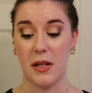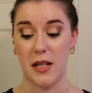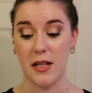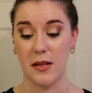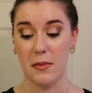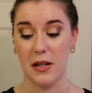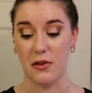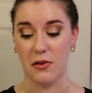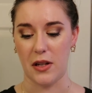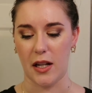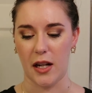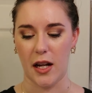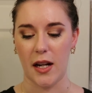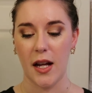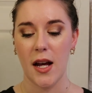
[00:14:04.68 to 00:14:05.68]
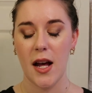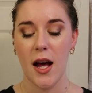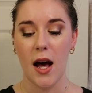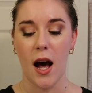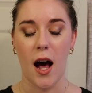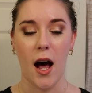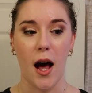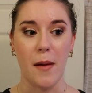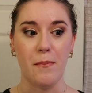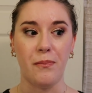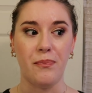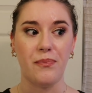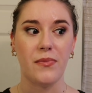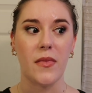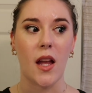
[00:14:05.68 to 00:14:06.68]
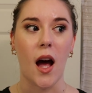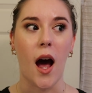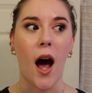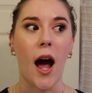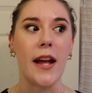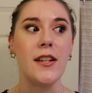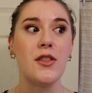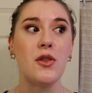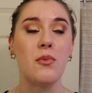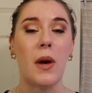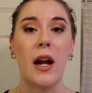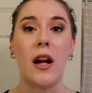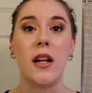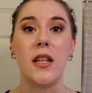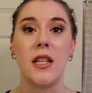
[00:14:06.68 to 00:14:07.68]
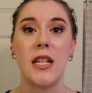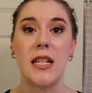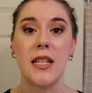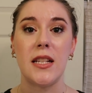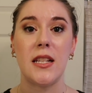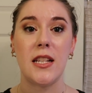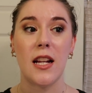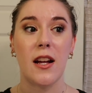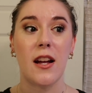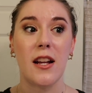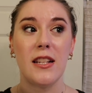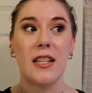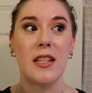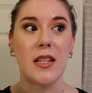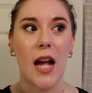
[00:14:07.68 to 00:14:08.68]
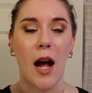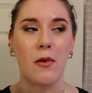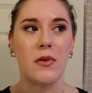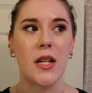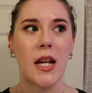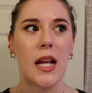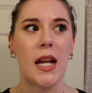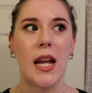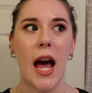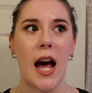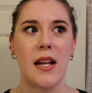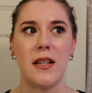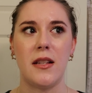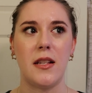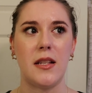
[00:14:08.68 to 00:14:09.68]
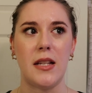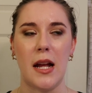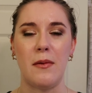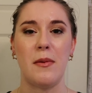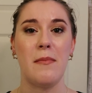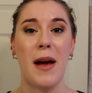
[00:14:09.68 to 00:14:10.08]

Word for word: but this smells really good. Um, I swear this sounds like it has the same